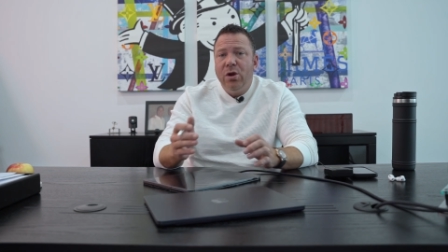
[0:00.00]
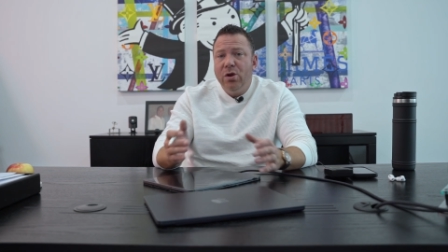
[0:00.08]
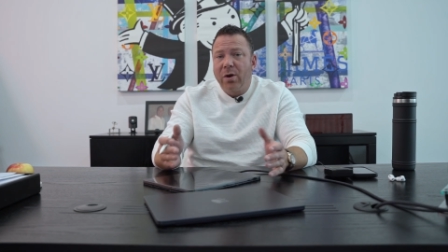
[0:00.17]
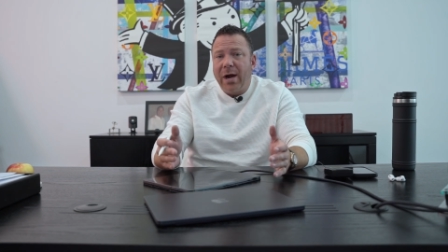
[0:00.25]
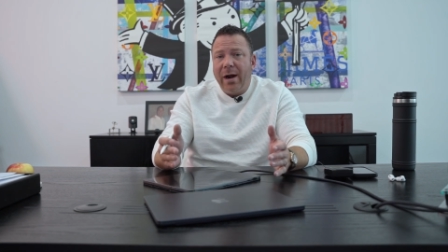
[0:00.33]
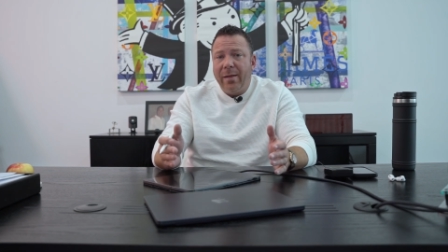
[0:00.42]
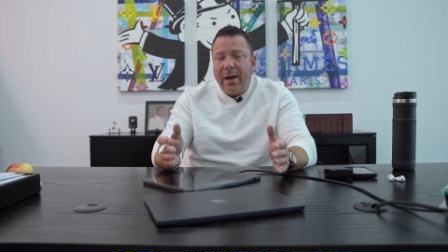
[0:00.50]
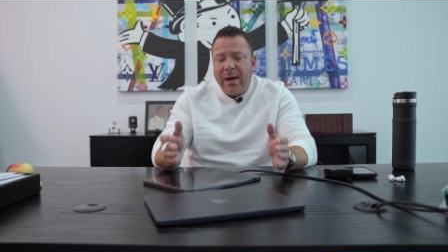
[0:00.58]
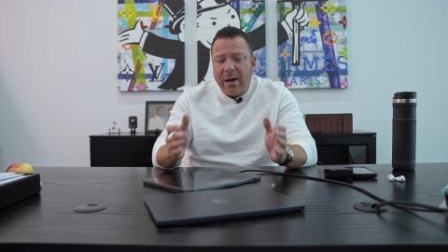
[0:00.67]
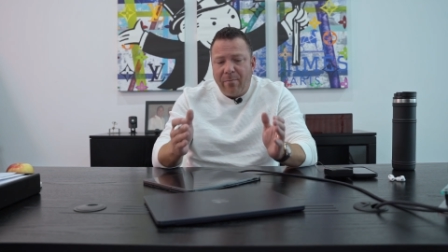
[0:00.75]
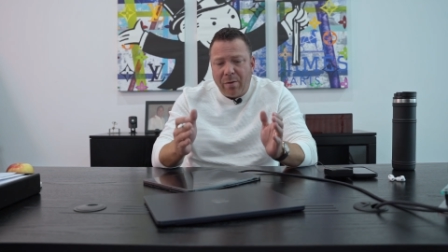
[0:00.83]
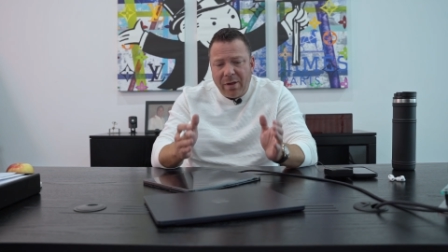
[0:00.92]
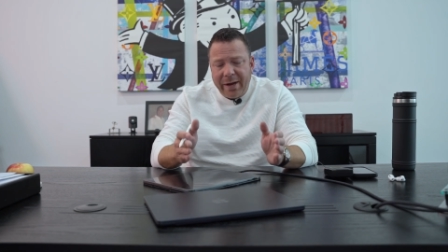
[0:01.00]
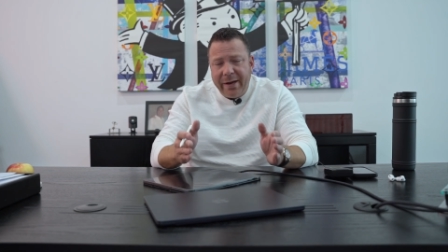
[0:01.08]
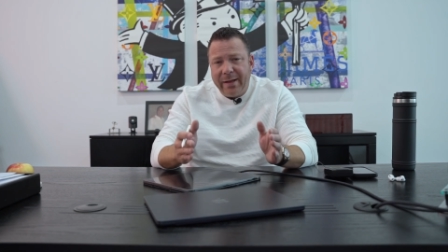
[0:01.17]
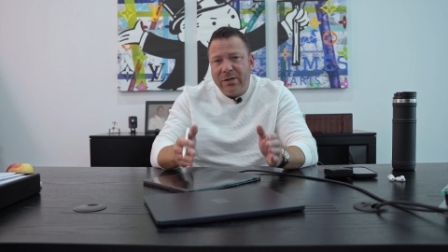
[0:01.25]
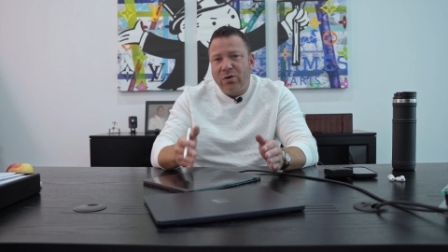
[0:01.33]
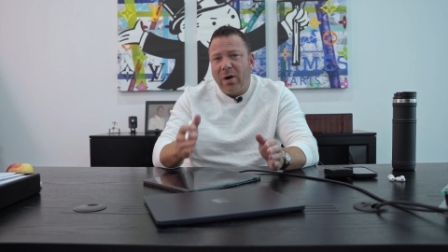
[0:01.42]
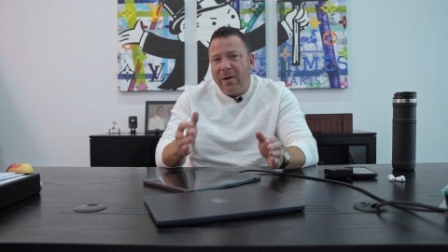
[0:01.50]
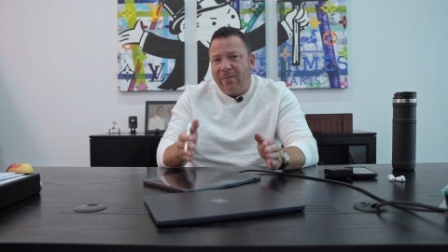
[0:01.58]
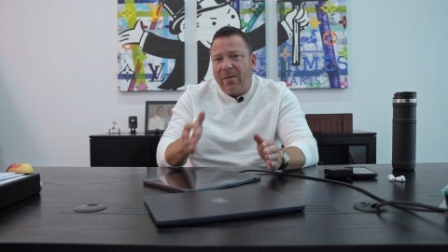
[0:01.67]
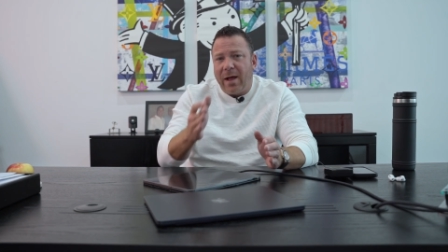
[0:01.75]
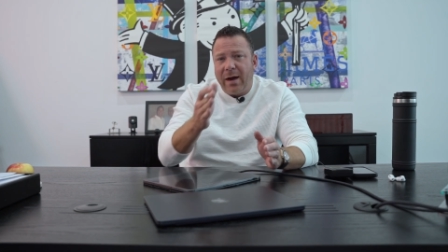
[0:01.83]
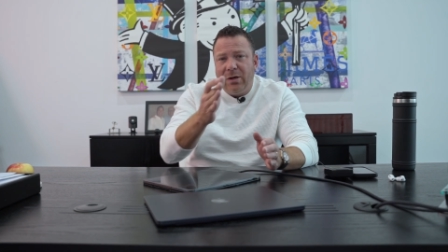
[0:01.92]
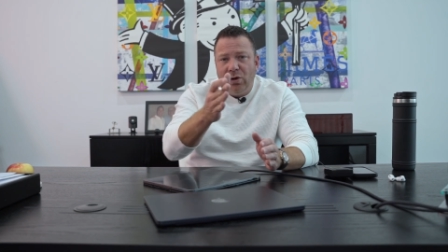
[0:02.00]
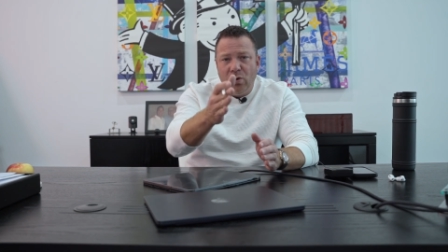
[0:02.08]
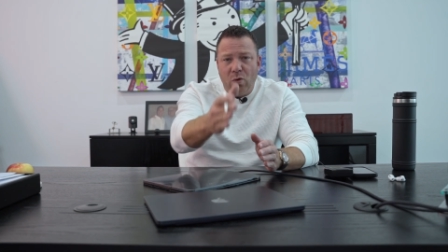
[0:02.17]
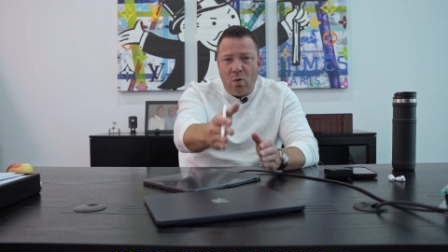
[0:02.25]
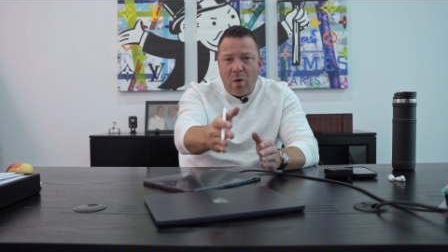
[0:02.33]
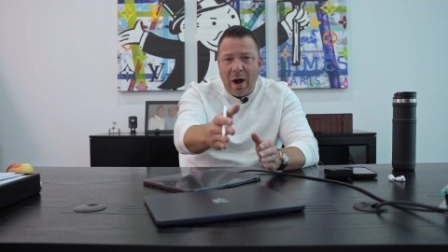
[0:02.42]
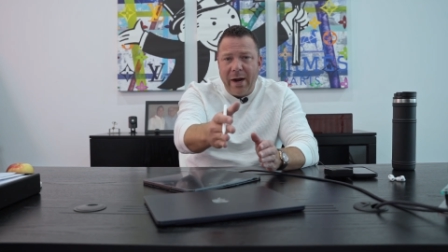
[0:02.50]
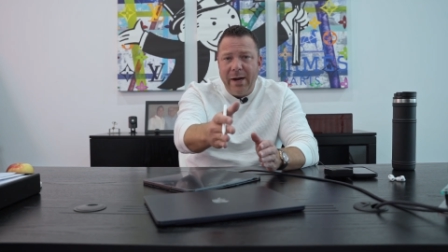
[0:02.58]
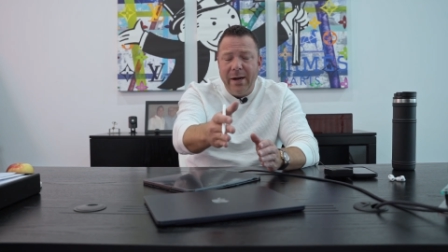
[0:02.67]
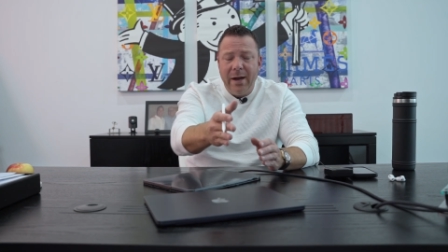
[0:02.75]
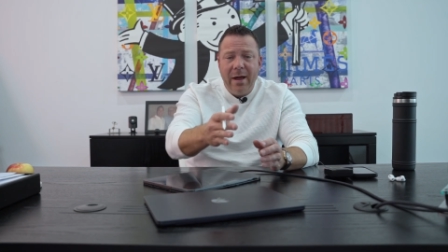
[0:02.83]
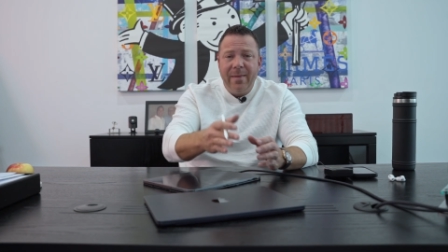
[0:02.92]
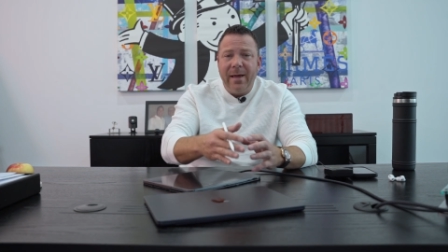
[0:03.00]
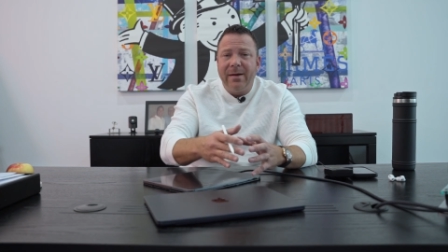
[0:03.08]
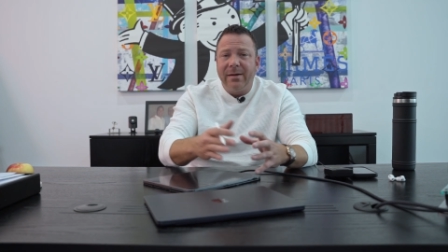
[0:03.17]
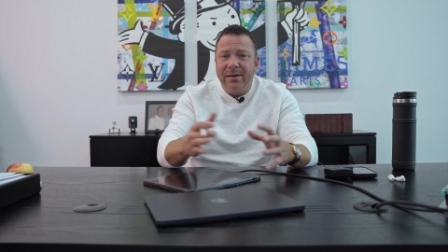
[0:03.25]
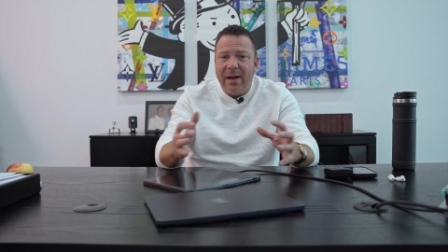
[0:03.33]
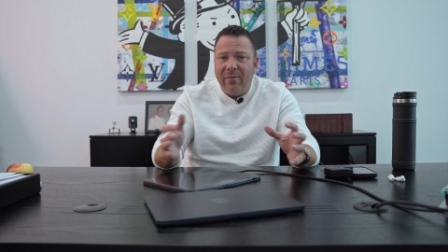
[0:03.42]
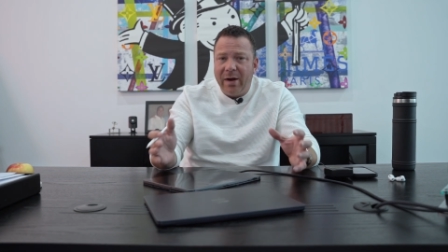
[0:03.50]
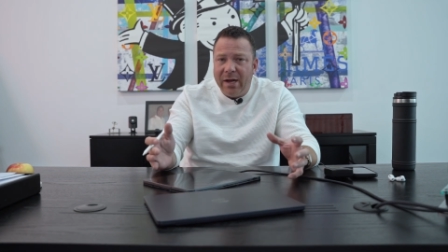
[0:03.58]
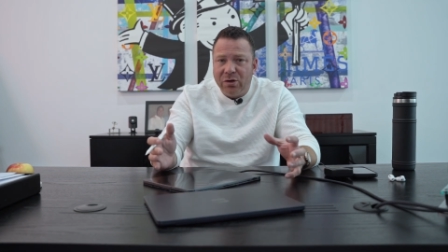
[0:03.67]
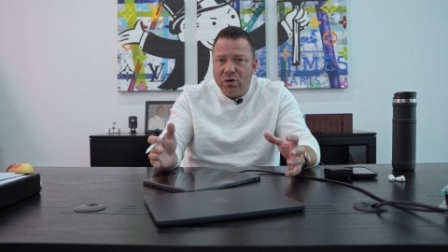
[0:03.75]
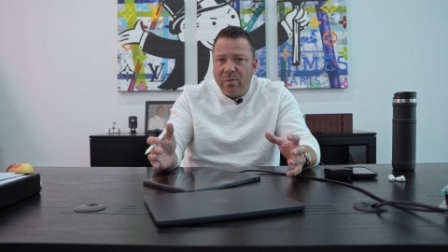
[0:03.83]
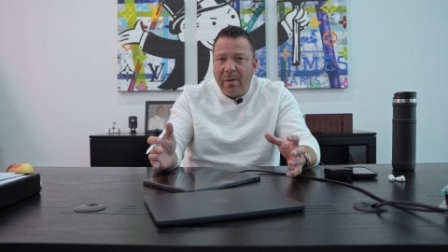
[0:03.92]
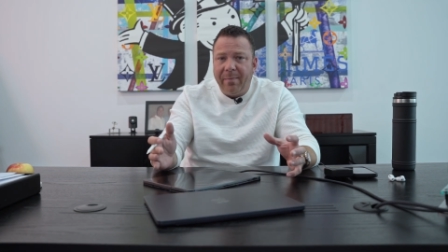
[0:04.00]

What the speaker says: you're kind of like a plane that's trying to fly to Hawaii that doesn't have an instrument